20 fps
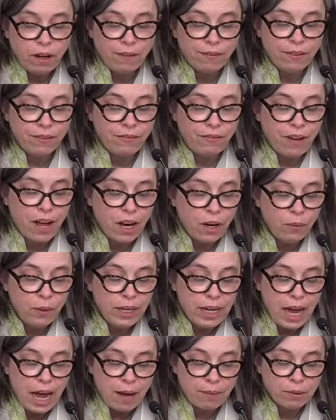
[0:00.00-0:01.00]
of the
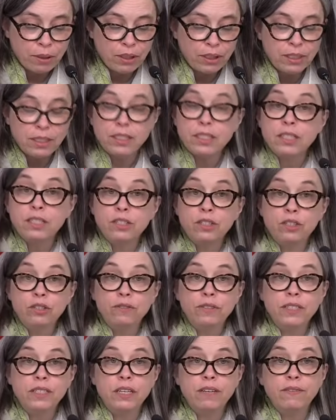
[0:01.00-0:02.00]
following options
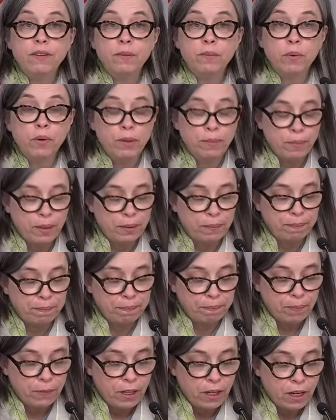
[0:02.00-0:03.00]
to receive an appointment.
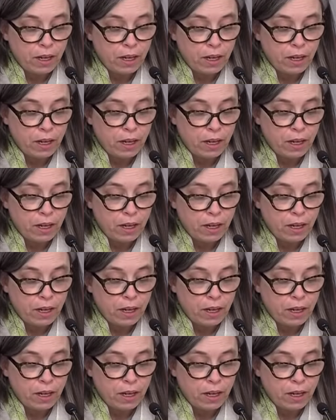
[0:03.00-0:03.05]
